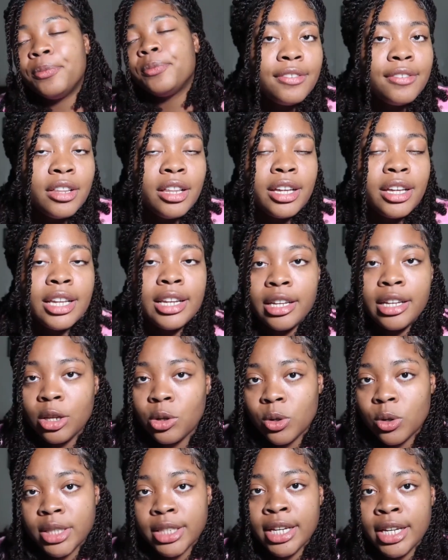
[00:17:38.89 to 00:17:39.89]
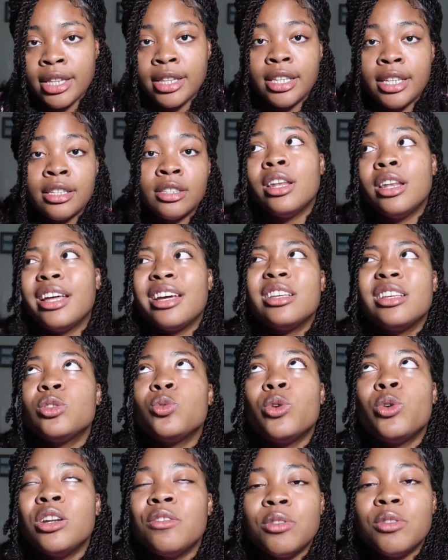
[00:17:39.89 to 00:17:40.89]
I feel like an ego death is like, it's
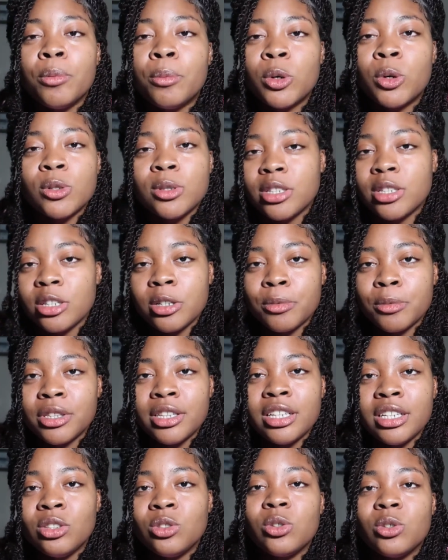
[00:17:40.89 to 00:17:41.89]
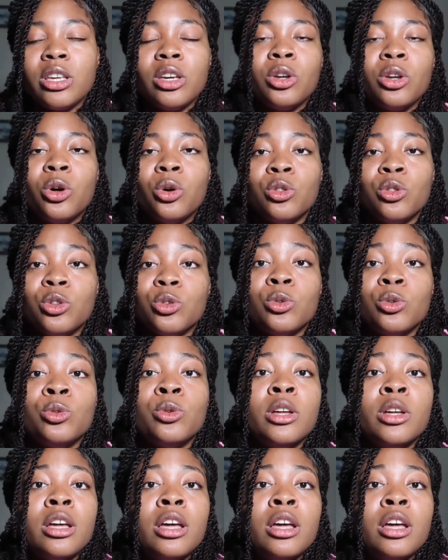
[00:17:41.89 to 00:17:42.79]
one of the most terrible things you can go through